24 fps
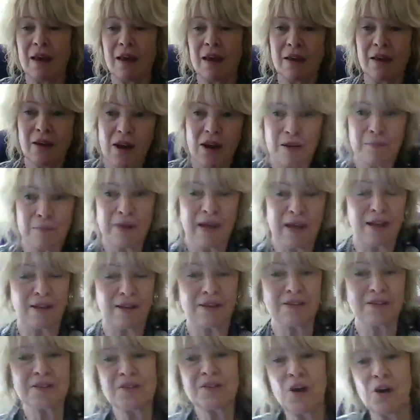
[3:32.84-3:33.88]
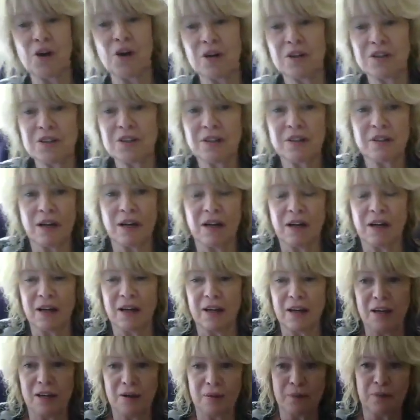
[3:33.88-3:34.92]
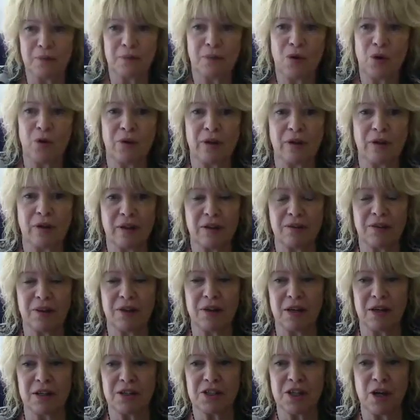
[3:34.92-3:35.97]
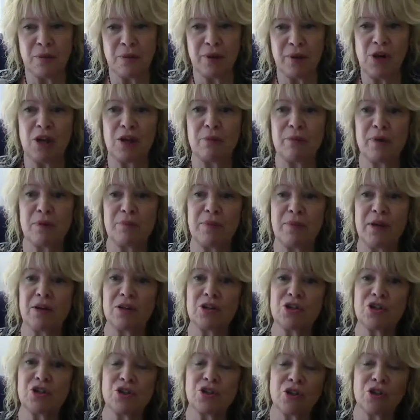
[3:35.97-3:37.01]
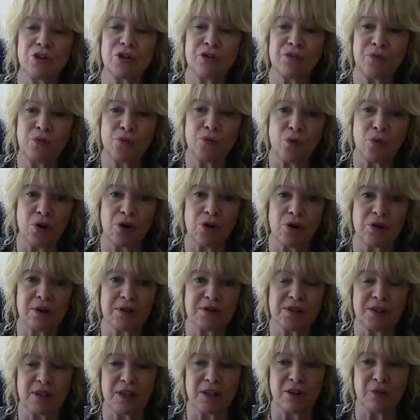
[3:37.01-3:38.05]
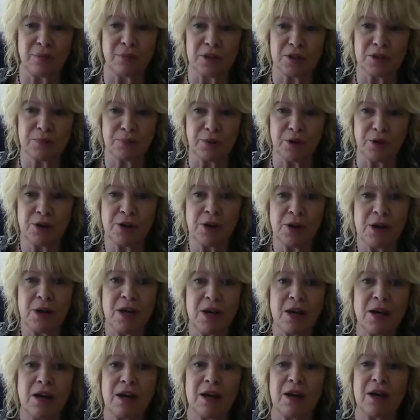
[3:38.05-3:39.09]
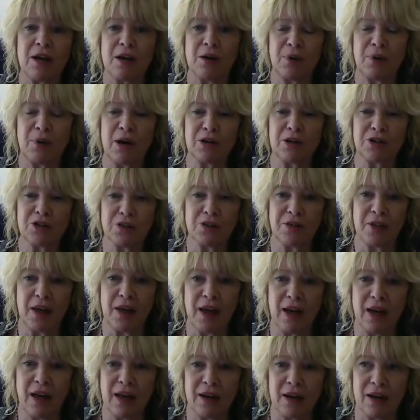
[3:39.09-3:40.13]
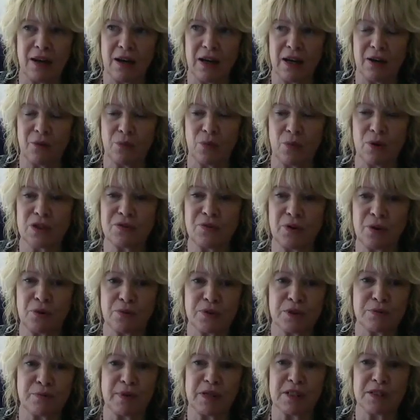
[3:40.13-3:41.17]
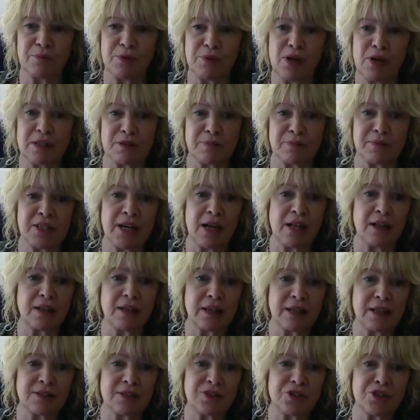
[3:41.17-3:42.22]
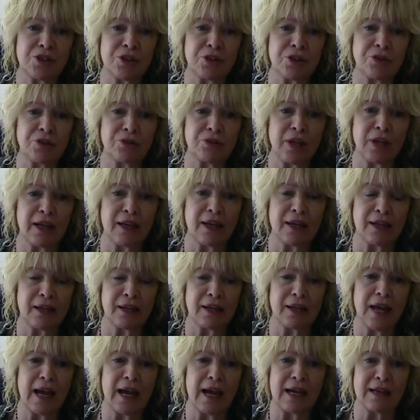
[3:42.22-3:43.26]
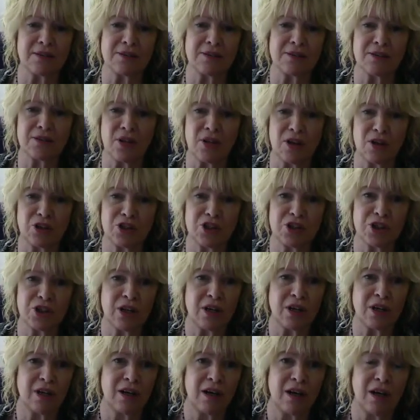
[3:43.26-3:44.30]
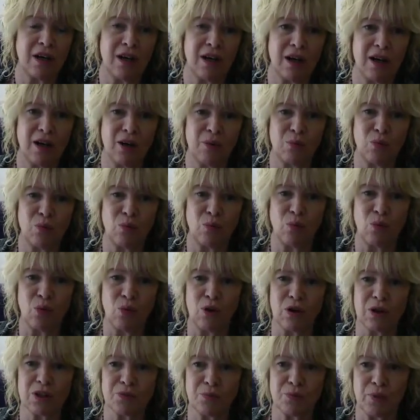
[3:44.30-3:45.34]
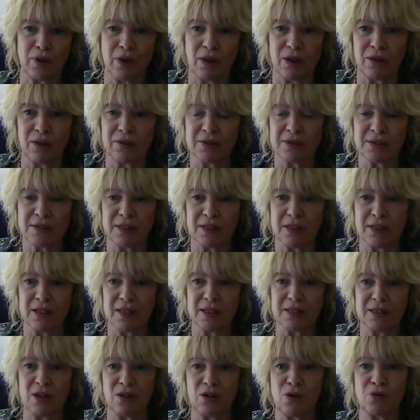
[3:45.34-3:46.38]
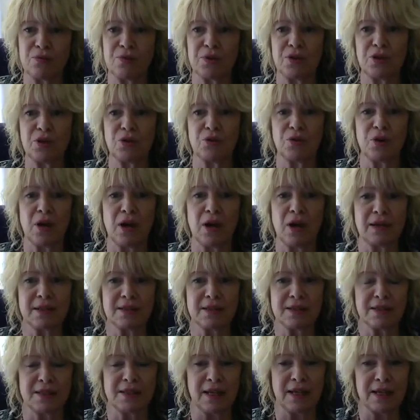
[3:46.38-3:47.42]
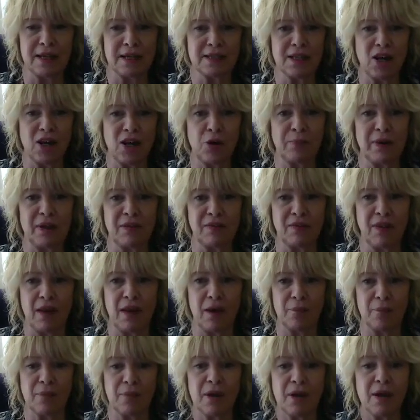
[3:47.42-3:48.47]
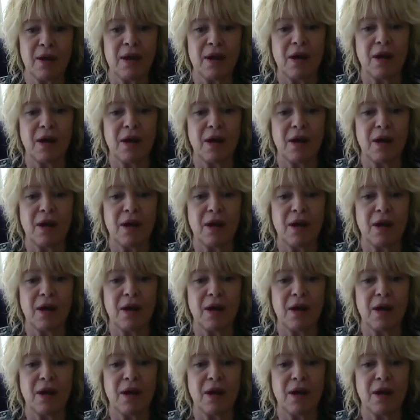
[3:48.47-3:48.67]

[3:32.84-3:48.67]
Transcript: And I'm Allison Harnden. I am currently the nighttime economy manager for the city of Pittsburgh. Prior to that, I worked for the Responsible Hospitality Institute, and as such, worked with cities all over the United States, helping them